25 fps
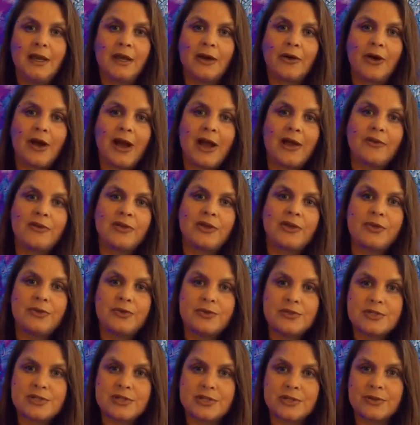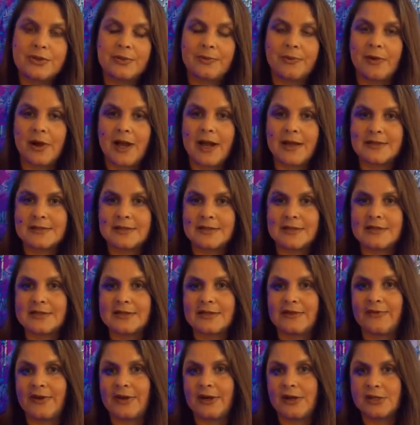or how used to the process
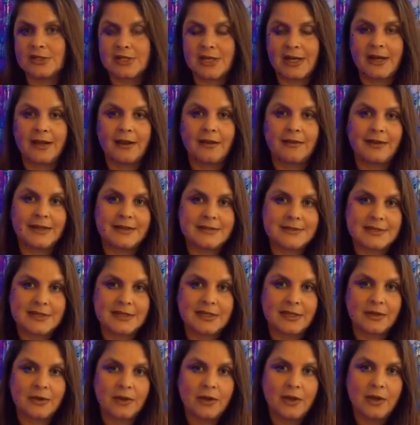of energetic cleansing